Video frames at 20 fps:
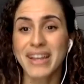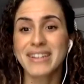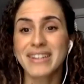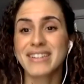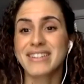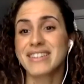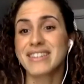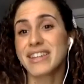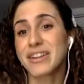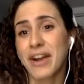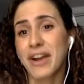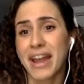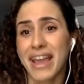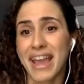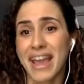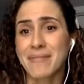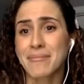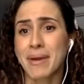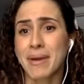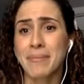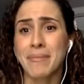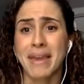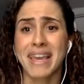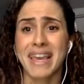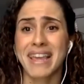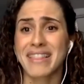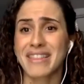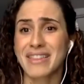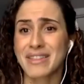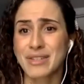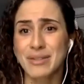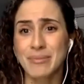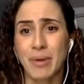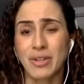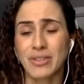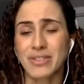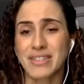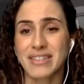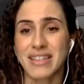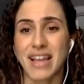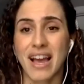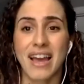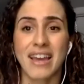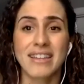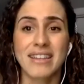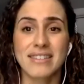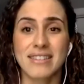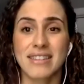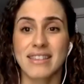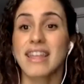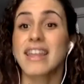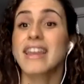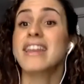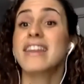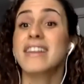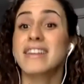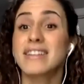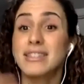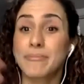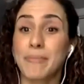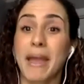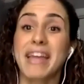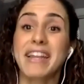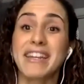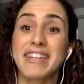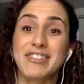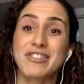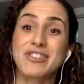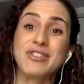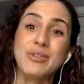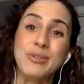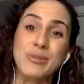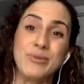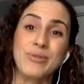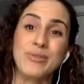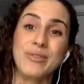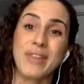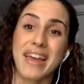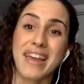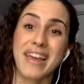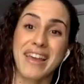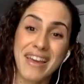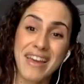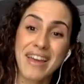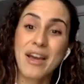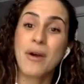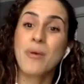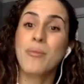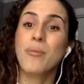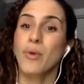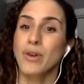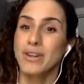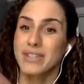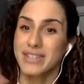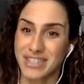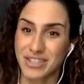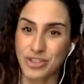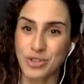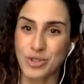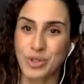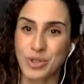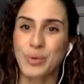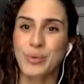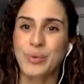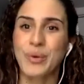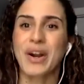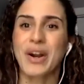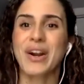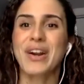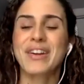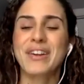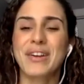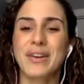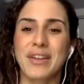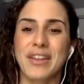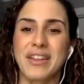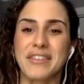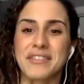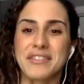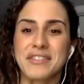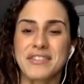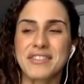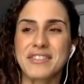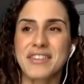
Because here I am, I'm making these small designs, and then it expanded to like more digital work and